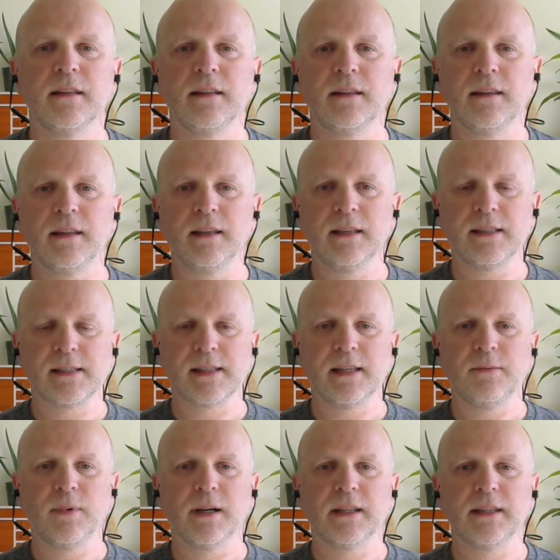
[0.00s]
the
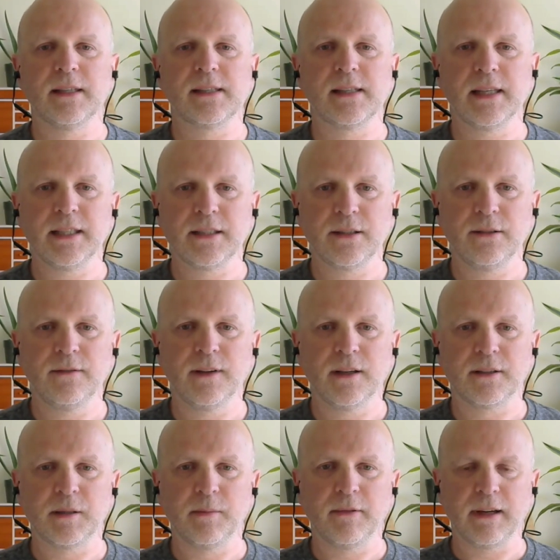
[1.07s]
C1 and the C2
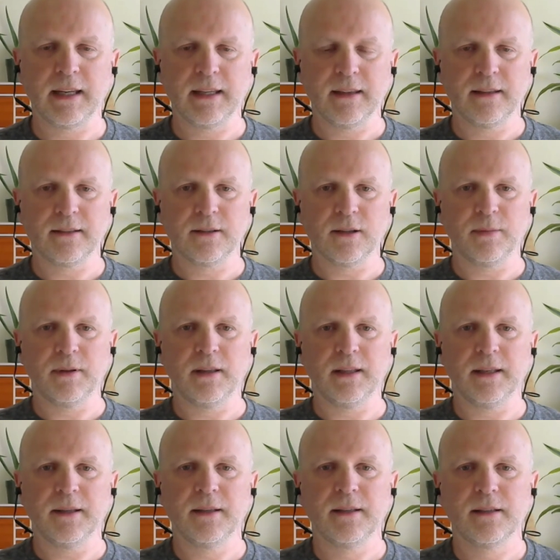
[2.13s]
vertebrae at the top of
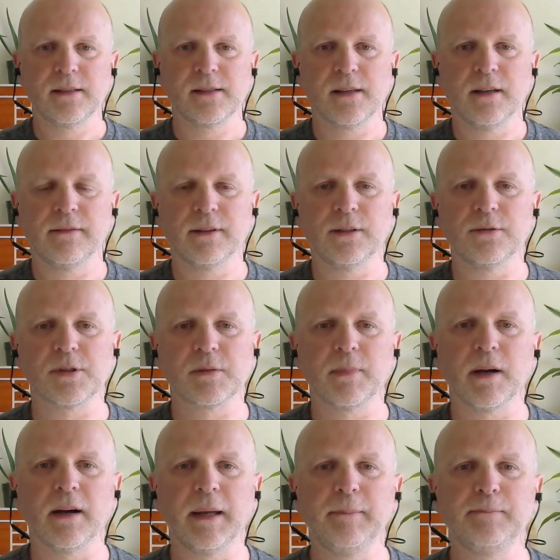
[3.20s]
the cervical
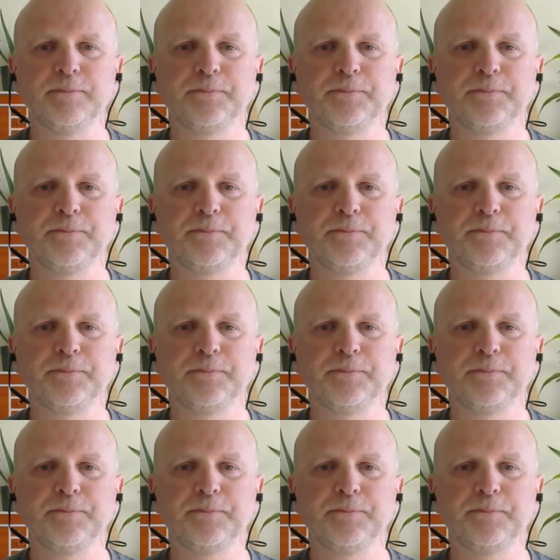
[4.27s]
spine.